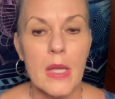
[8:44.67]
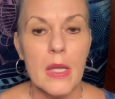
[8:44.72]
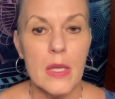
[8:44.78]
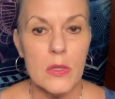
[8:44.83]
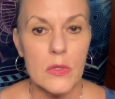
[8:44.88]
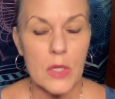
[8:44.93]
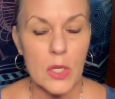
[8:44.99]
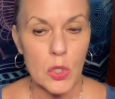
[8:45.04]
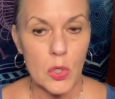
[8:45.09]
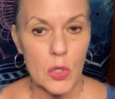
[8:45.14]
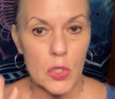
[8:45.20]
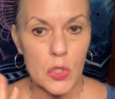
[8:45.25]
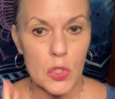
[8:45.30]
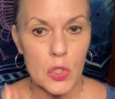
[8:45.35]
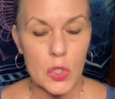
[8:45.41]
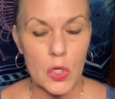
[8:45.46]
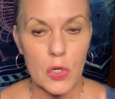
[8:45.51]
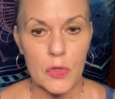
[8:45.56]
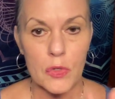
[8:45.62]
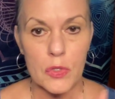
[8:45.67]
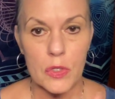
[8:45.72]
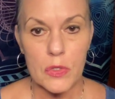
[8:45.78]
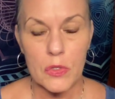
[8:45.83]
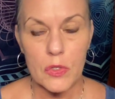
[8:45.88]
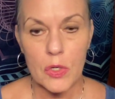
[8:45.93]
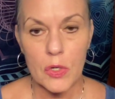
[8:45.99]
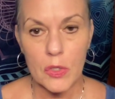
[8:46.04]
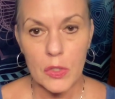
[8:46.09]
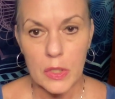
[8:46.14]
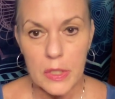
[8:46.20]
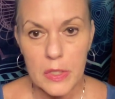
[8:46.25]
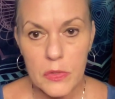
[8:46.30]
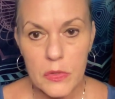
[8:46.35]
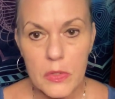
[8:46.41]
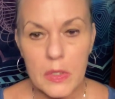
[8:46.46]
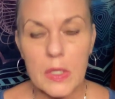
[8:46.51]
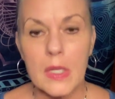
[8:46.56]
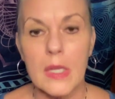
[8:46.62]
is that you can start
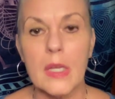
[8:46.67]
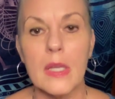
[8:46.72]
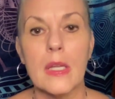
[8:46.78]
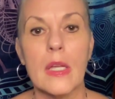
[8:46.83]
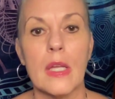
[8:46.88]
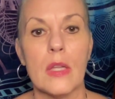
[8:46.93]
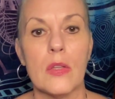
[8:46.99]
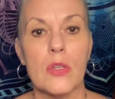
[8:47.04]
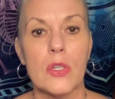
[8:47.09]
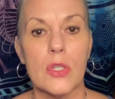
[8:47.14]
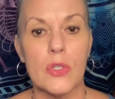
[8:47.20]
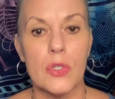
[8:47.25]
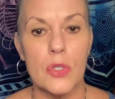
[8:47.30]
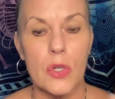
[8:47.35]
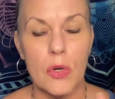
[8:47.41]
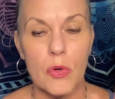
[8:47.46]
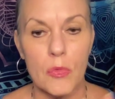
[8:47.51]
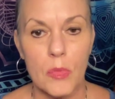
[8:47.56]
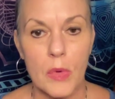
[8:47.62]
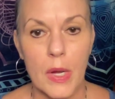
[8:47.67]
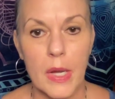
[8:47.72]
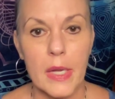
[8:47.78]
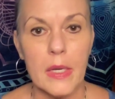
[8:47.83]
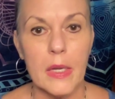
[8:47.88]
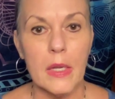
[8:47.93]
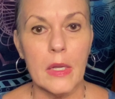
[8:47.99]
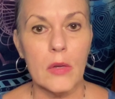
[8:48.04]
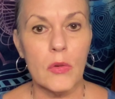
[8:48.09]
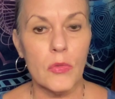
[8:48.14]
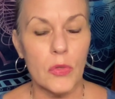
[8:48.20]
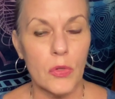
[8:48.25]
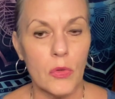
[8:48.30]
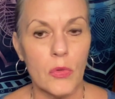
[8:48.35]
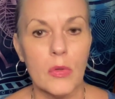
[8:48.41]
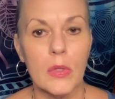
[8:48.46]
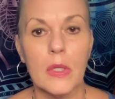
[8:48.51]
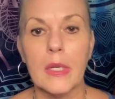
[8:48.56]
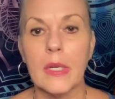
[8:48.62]
listening and just start writing,
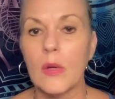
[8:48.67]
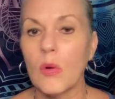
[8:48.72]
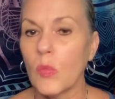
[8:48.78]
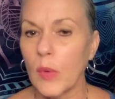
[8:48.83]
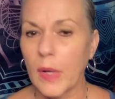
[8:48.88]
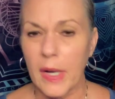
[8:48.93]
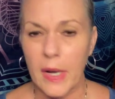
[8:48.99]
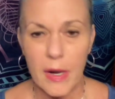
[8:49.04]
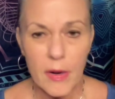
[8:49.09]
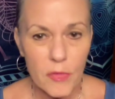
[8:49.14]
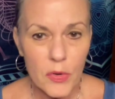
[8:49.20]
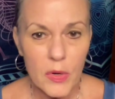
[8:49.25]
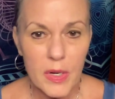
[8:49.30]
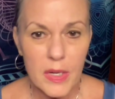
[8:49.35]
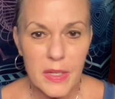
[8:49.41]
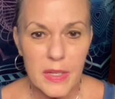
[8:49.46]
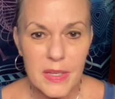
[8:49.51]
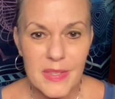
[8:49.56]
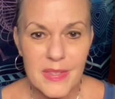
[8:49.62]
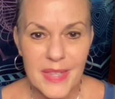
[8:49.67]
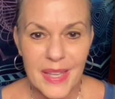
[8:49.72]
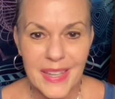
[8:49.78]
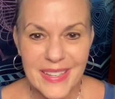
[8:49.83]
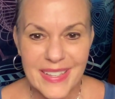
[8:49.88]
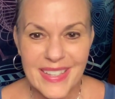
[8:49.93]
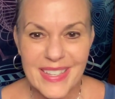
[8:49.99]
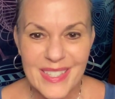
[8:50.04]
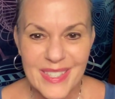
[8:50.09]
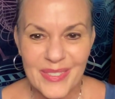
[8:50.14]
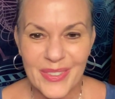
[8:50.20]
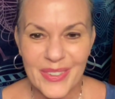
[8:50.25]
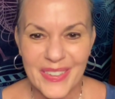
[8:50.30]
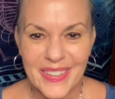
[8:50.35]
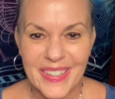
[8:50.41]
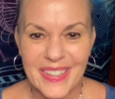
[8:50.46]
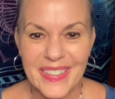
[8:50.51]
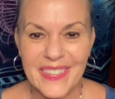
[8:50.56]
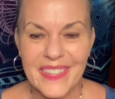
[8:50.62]
doodling, whatever it is that is for
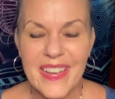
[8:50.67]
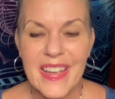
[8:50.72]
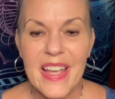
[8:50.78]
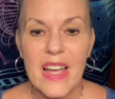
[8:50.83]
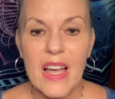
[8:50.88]
you.